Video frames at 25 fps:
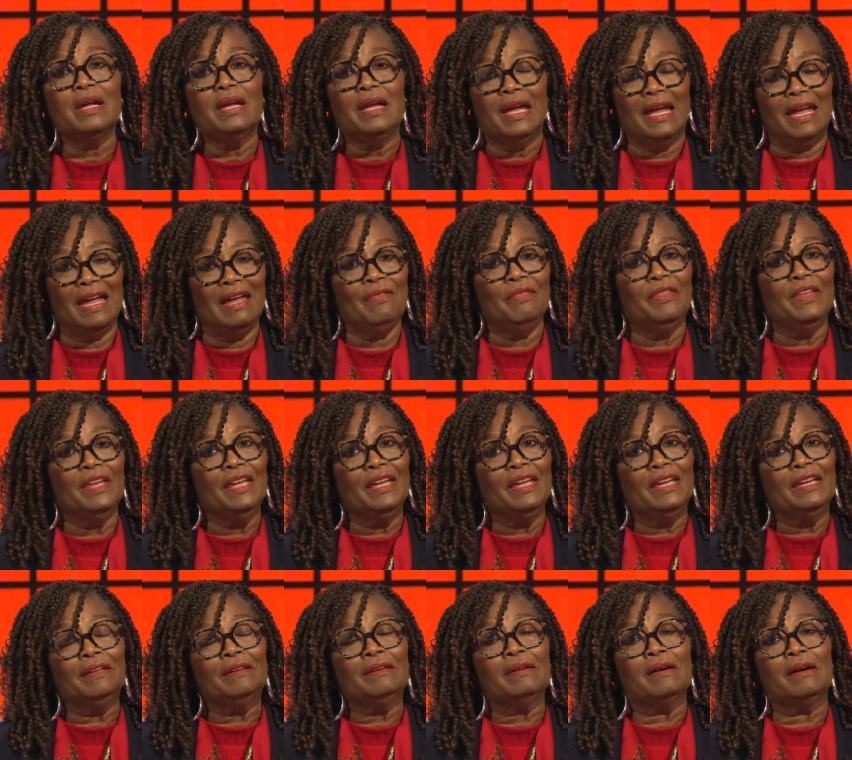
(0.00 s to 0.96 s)
And
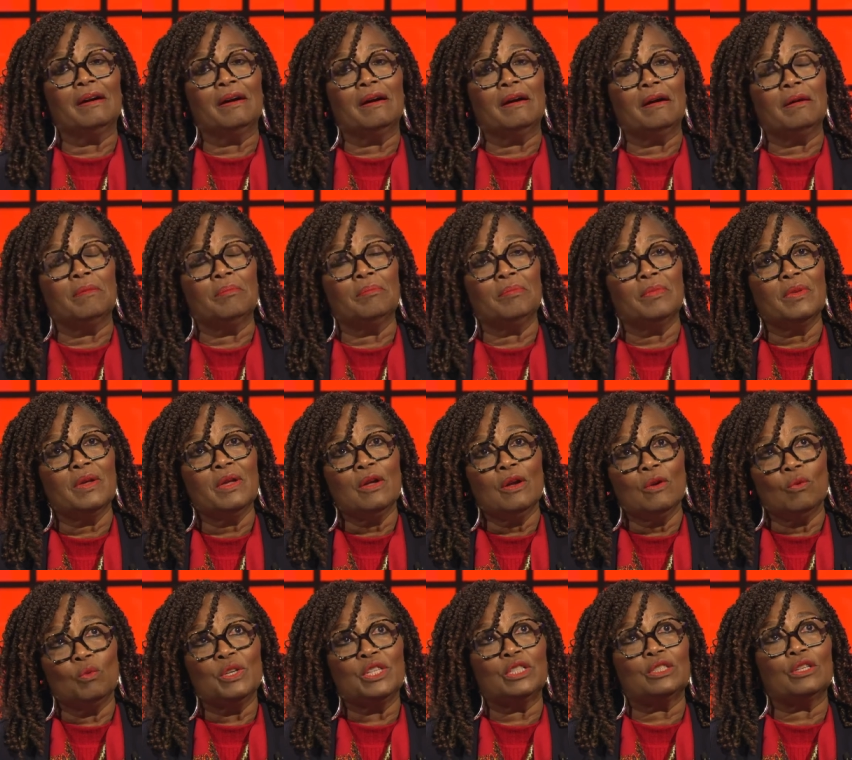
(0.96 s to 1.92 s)
then um,
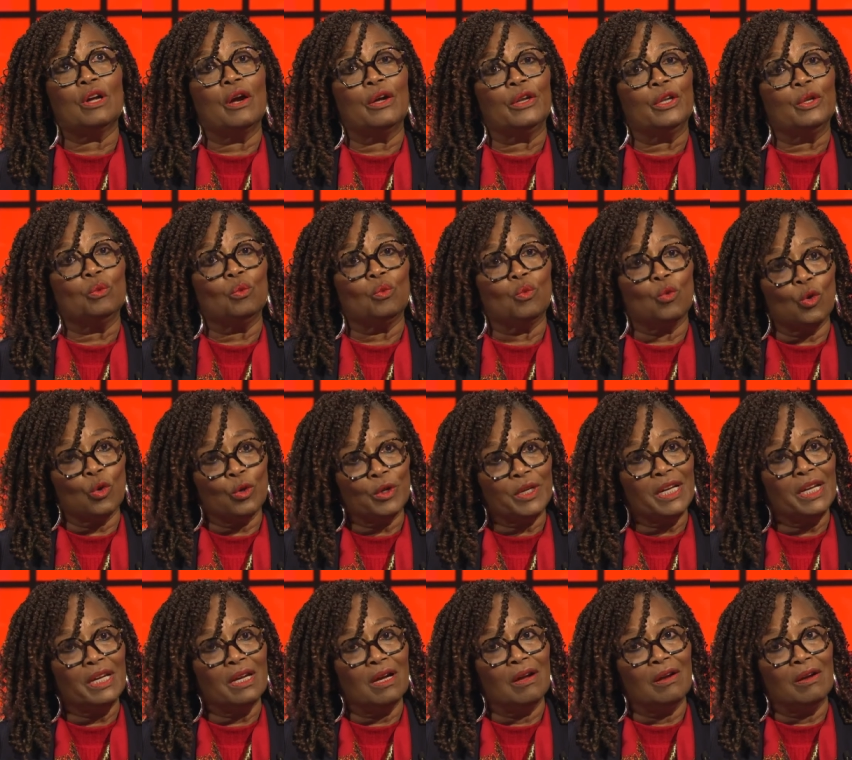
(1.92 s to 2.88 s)
we started
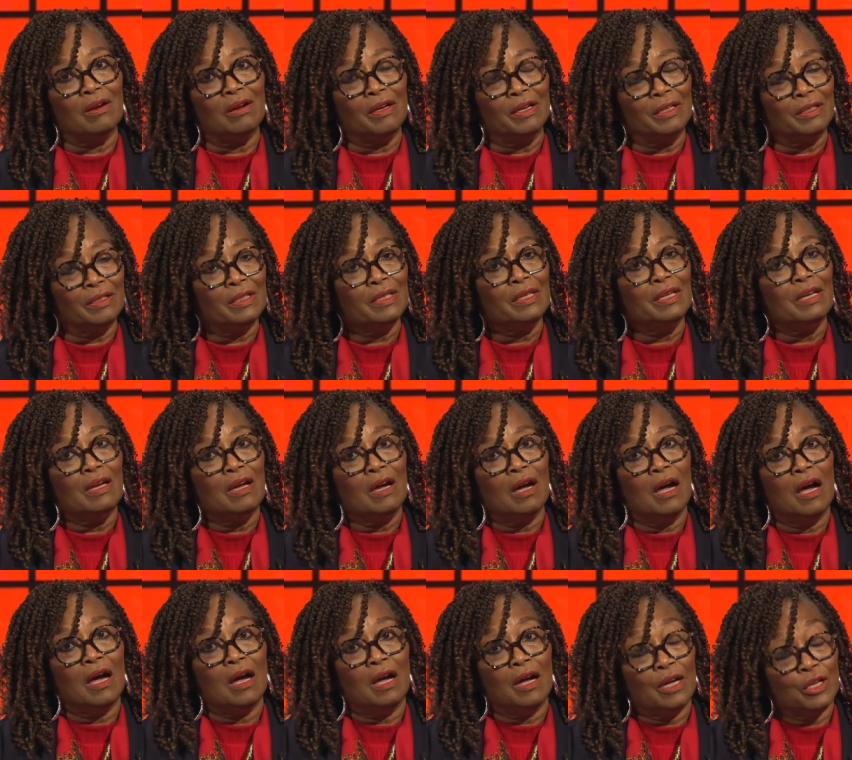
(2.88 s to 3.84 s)
working on
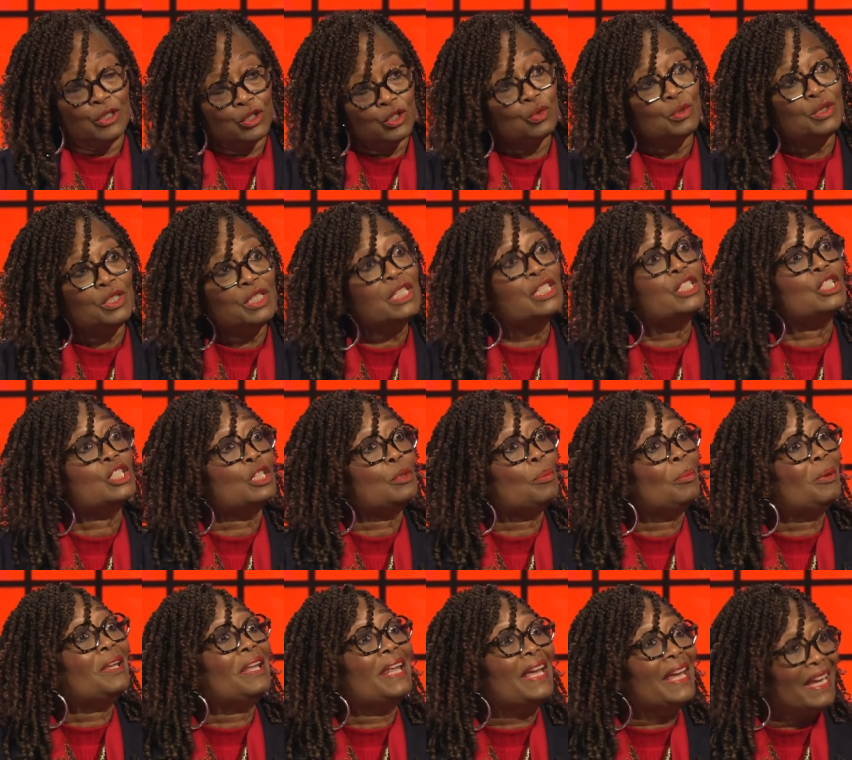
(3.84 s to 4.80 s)
uh, a strategic
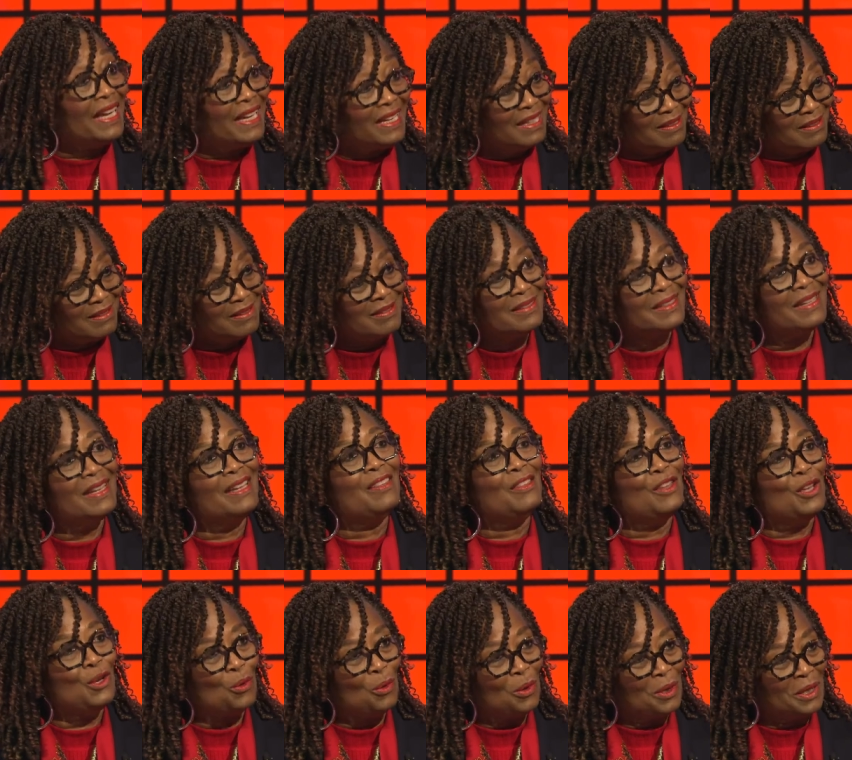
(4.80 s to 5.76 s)
plan in
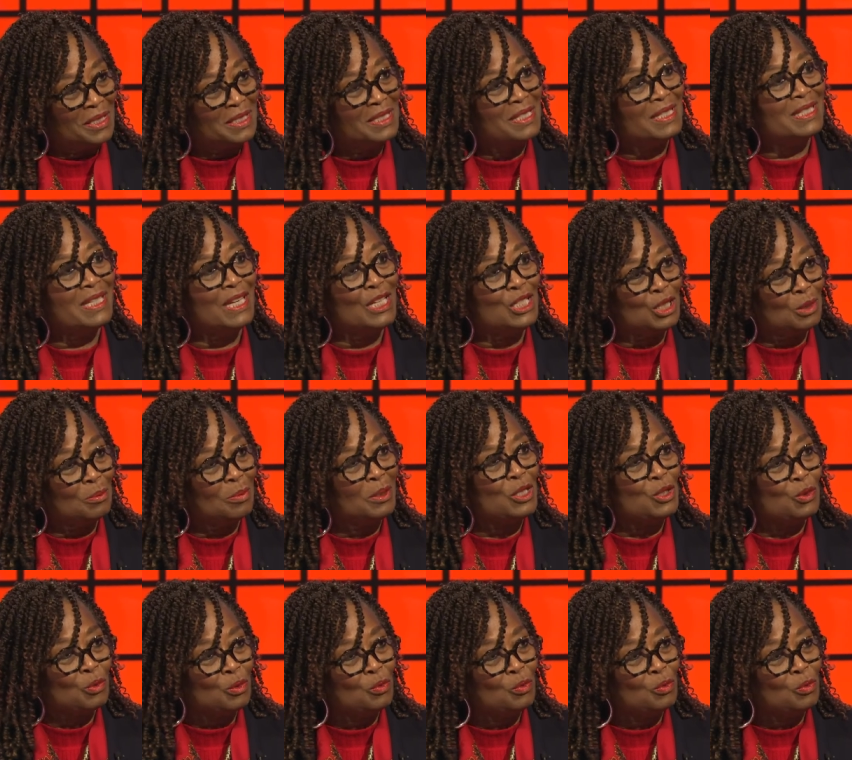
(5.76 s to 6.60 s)
the organization because we